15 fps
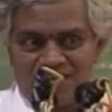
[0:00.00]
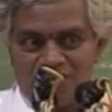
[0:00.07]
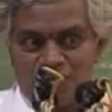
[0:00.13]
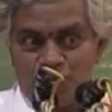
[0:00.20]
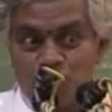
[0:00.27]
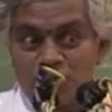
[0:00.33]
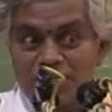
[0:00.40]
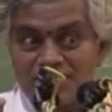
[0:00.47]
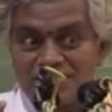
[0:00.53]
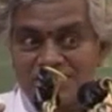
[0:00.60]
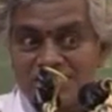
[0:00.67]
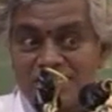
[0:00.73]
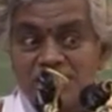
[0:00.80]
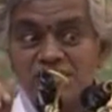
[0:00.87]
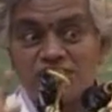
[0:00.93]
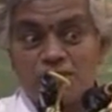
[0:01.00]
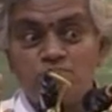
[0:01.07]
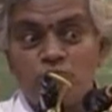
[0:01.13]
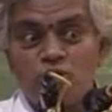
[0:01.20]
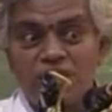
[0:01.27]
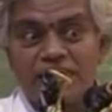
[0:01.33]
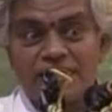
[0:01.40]
you can see
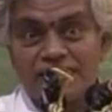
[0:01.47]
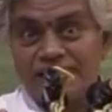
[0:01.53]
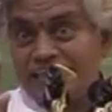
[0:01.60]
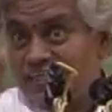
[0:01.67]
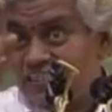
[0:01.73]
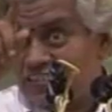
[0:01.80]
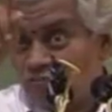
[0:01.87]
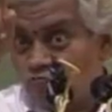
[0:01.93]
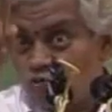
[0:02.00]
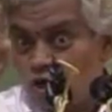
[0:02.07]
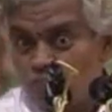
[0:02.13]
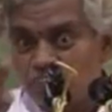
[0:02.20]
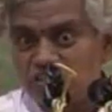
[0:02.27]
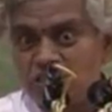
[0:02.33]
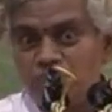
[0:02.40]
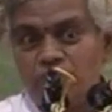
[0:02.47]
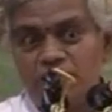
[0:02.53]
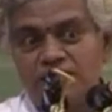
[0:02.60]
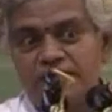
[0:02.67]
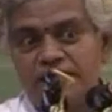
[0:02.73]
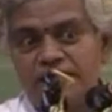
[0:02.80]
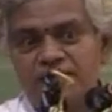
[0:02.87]
symbolically the Om
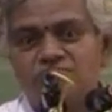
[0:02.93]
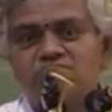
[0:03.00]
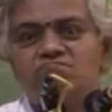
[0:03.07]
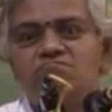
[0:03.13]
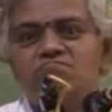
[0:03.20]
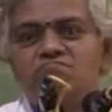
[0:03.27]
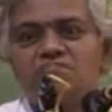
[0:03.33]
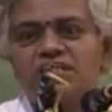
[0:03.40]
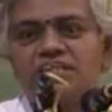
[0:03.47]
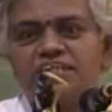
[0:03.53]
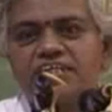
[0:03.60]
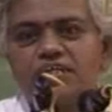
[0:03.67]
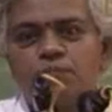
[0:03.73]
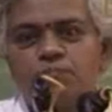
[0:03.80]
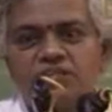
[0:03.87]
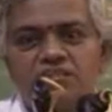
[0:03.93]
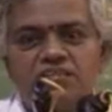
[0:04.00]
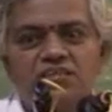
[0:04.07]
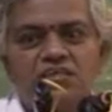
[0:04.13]
symbol there in Ganapati.